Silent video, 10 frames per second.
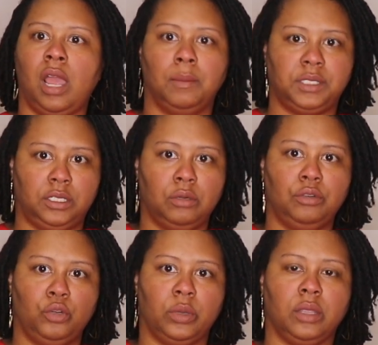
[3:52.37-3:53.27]
I'm still
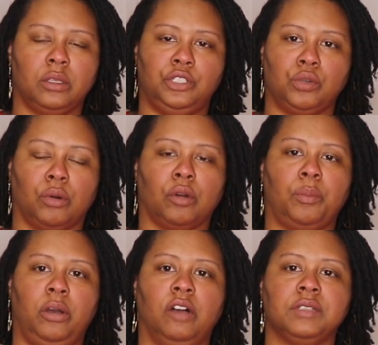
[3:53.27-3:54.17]
doing the shorter
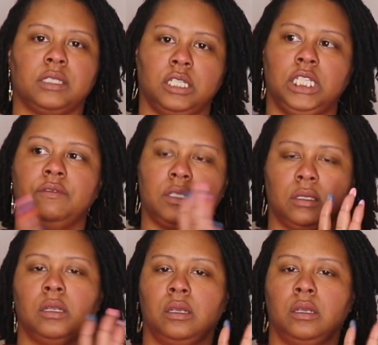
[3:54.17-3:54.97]
puff sleeves,